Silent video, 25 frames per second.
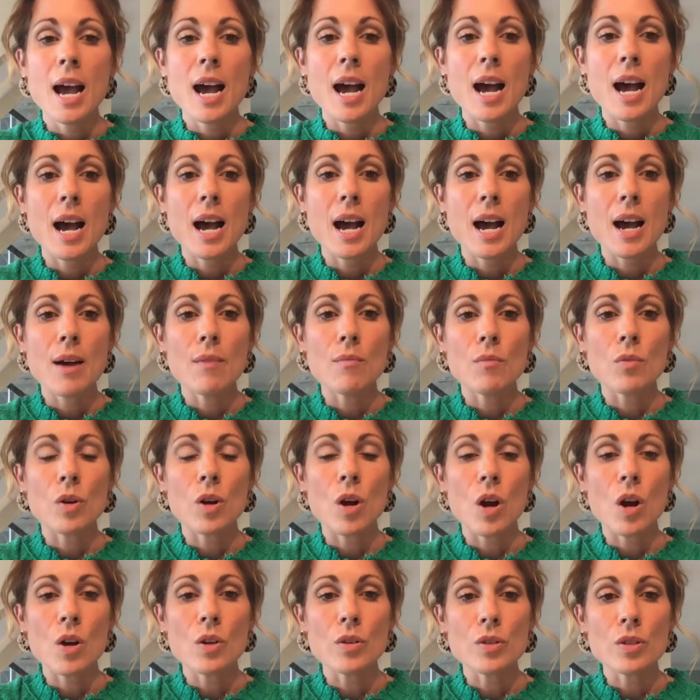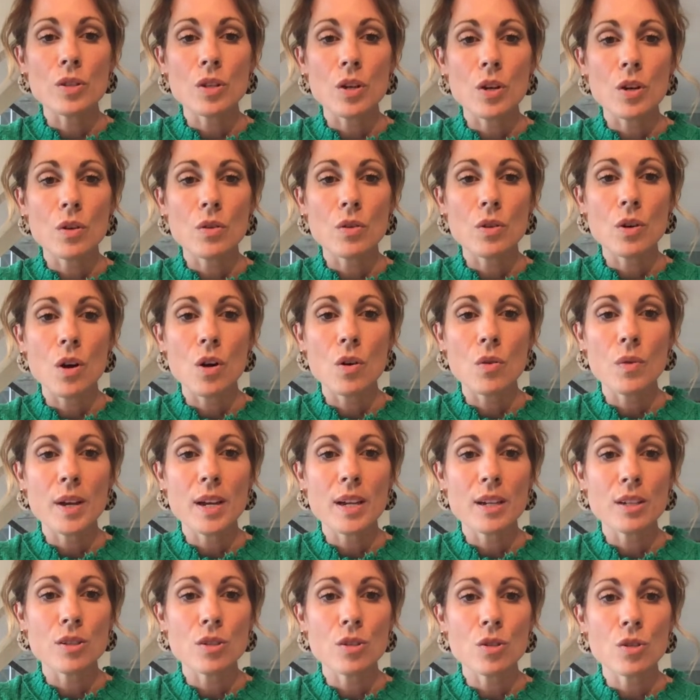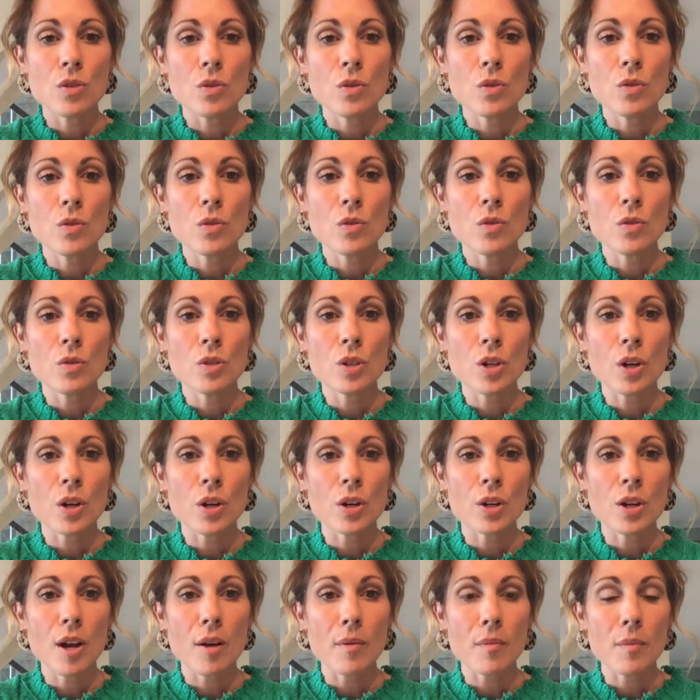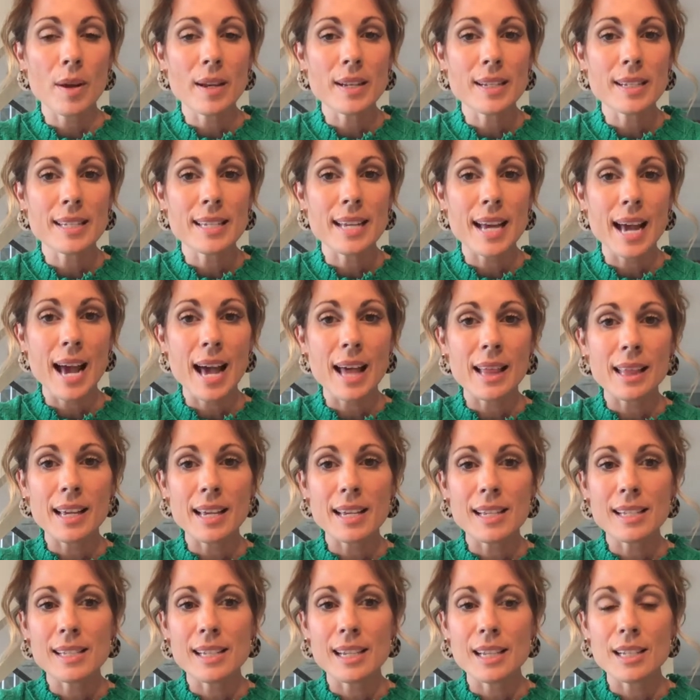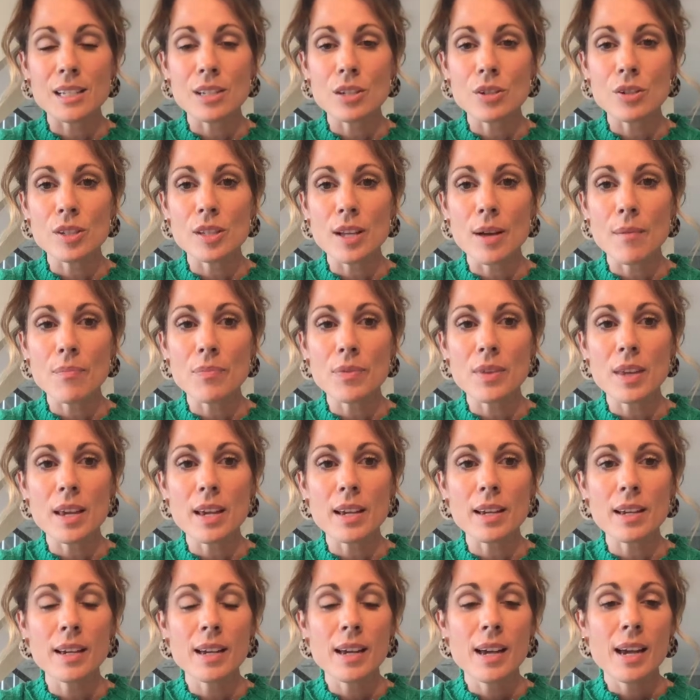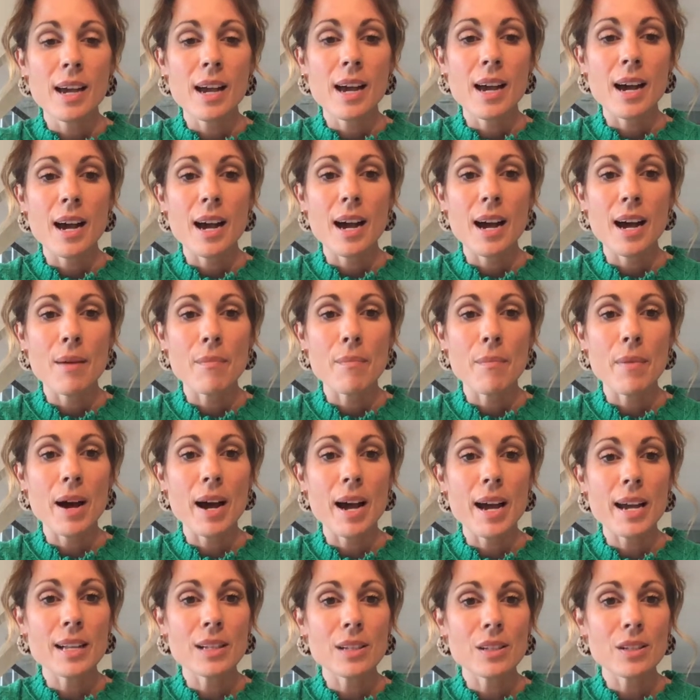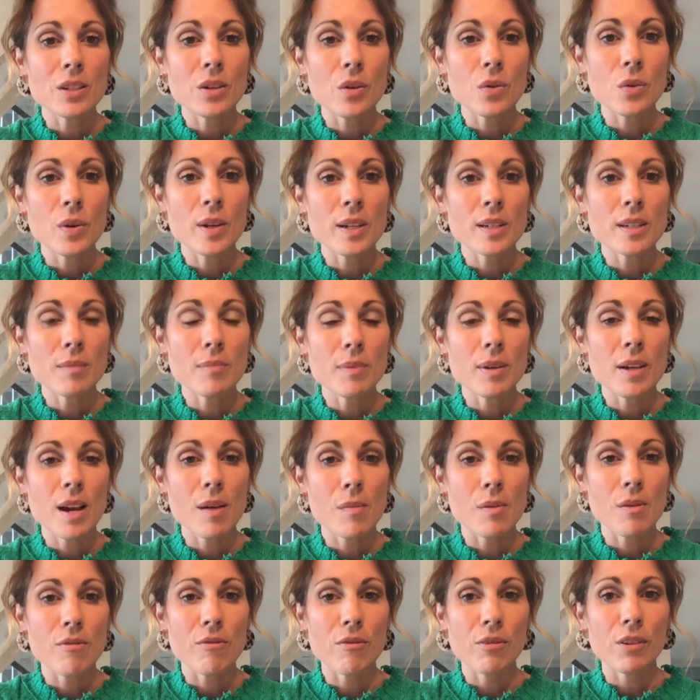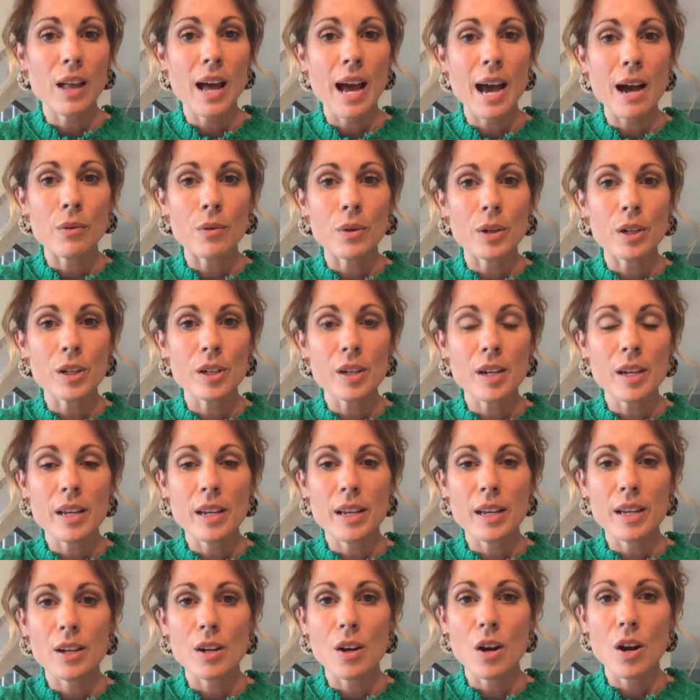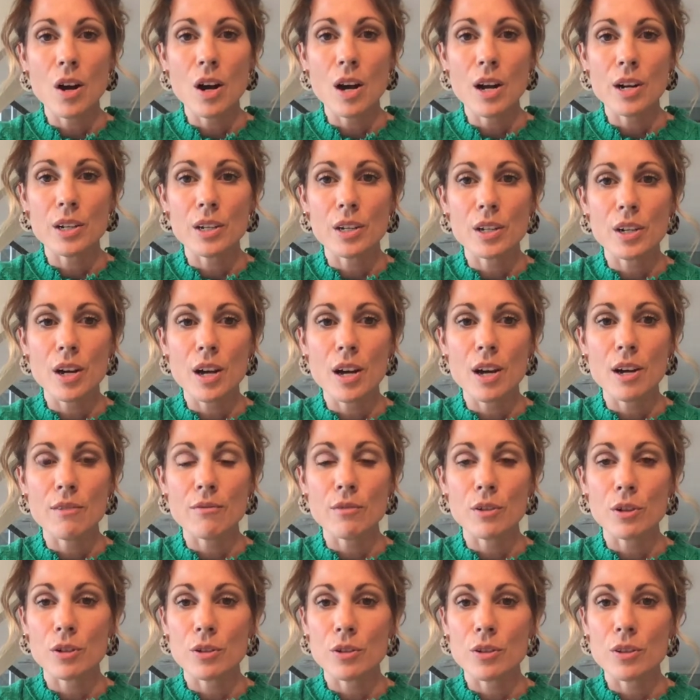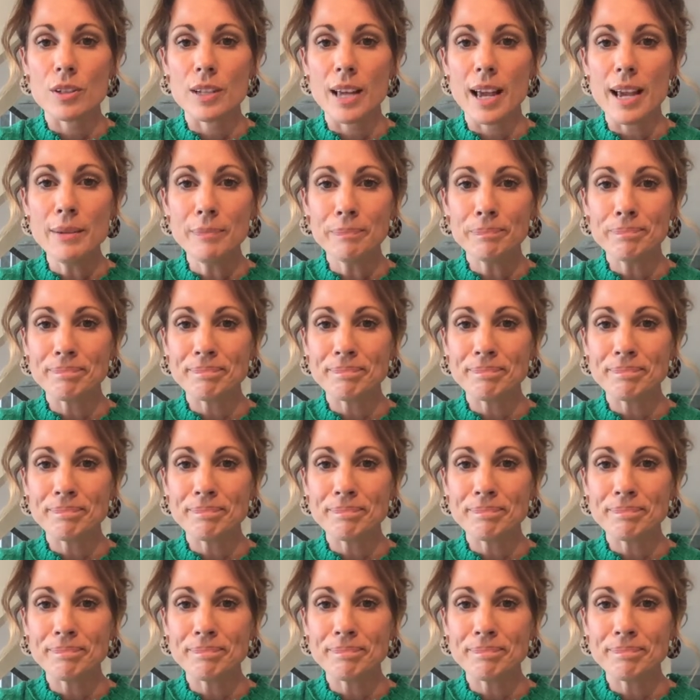We're also going to turn our mandalas into something. Mine's going to become a flower in honor of Earth Day.